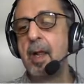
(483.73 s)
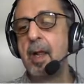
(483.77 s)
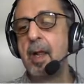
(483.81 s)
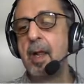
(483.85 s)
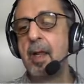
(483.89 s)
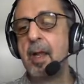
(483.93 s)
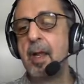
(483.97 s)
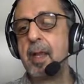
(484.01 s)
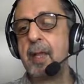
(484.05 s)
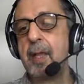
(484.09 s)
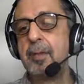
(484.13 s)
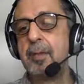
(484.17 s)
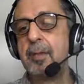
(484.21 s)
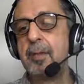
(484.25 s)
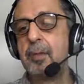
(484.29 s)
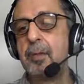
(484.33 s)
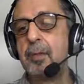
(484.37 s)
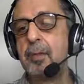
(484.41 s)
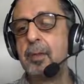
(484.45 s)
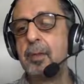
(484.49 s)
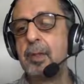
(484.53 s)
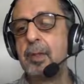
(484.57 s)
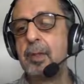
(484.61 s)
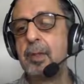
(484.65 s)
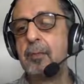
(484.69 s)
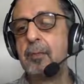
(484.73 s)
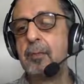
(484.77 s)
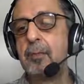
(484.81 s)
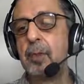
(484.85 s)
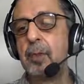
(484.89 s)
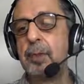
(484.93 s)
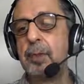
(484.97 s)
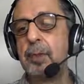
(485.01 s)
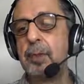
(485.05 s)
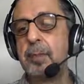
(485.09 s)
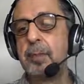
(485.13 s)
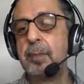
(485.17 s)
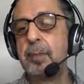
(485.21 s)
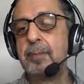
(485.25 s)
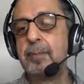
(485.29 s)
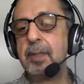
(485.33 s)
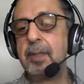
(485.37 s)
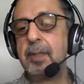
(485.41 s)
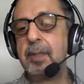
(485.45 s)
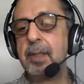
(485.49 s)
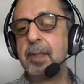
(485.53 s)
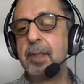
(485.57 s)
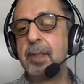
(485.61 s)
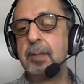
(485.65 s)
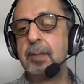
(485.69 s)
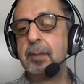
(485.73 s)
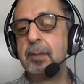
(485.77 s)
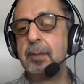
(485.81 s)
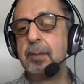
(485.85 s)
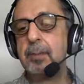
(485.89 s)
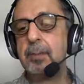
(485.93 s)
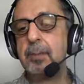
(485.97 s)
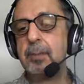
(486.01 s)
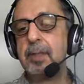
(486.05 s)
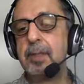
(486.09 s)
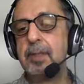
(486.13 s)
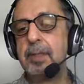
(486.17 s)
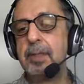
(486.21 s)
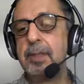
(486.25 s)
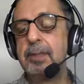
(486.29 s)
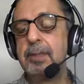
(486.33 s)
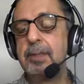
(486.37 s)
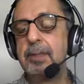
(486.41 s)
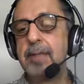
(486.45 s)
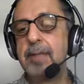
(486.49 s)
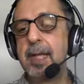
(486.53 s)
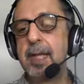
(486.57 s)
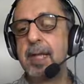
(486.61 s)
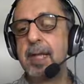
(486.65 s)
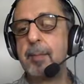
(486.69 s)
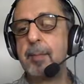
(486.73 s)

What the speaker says: Even though the volume of the liquid within this air